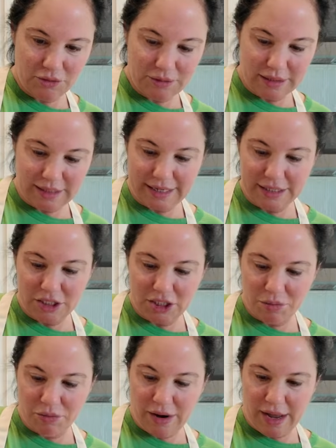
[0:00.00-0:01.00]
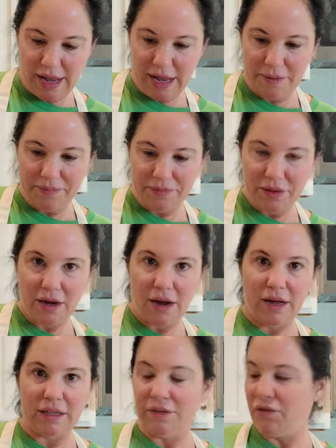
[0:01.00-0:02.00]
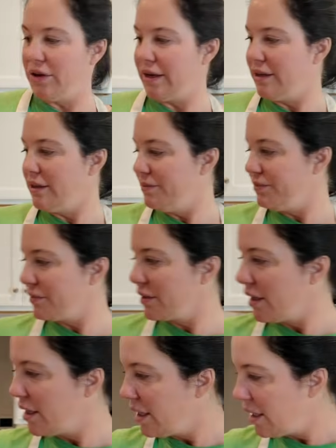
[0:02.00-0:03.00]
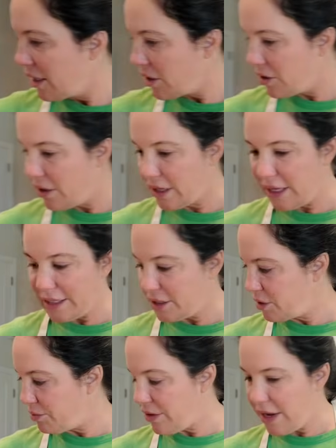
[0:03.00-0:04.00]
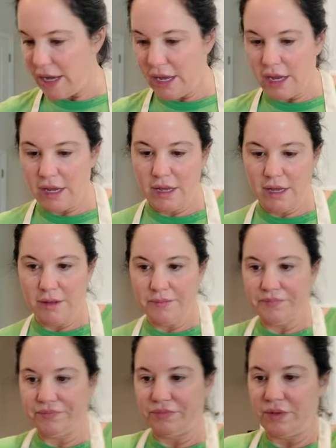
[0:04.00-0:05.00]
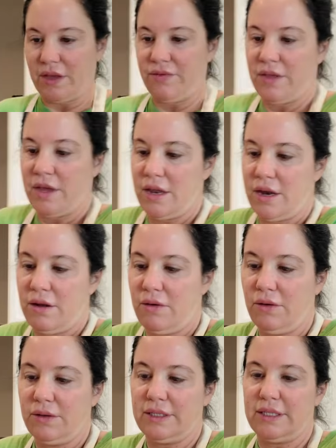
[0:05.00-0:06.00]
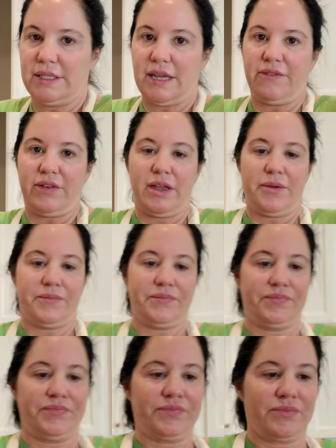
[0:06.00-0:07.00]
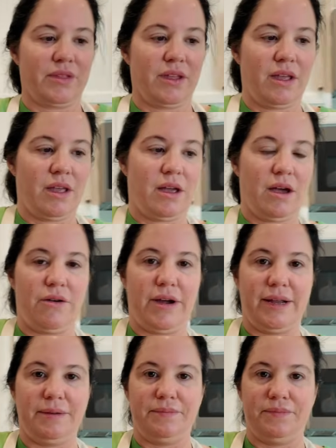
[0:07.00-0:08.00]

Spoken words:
doing a light spray, olive oil, cooking spray, and then, oh, this is heavy. All right.